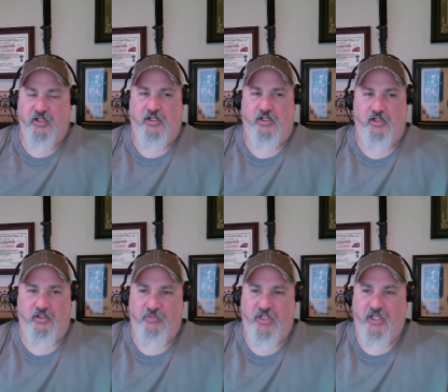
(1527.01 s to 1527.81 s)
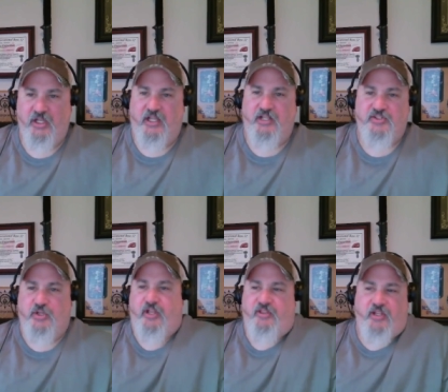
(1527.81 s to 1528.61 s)
Um, and so
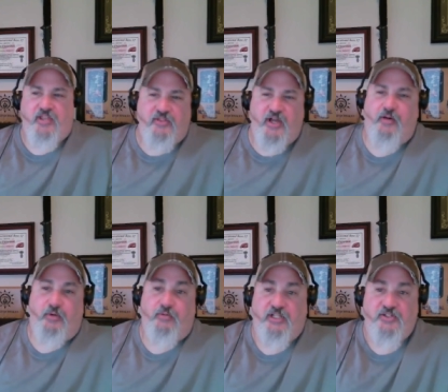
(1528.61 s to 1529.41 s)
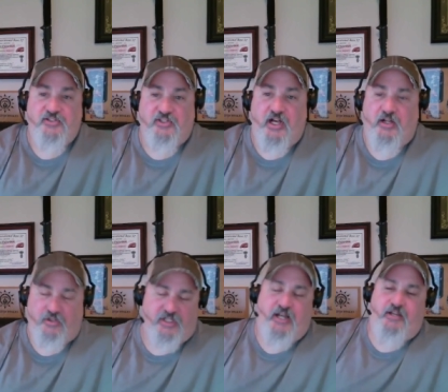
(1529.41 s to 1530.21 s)
I think they thought we were getting slaughtered,
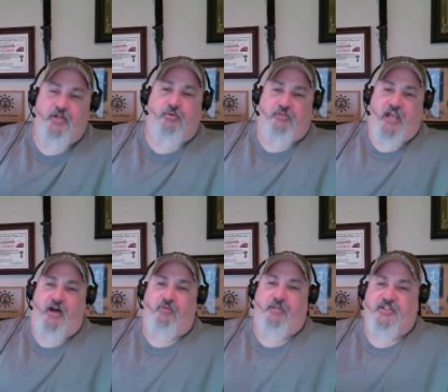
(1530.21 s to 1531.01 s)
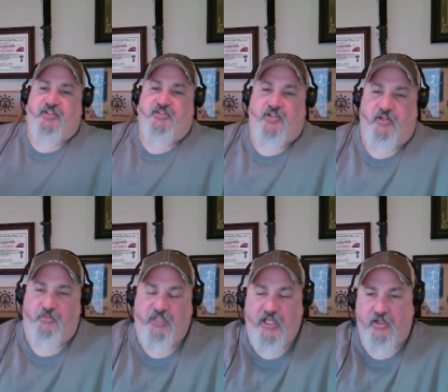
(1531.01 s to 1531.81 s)
and I know now because I saw them
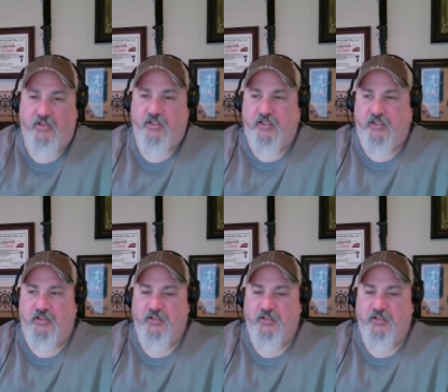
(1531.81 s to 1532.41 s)
later. Uh,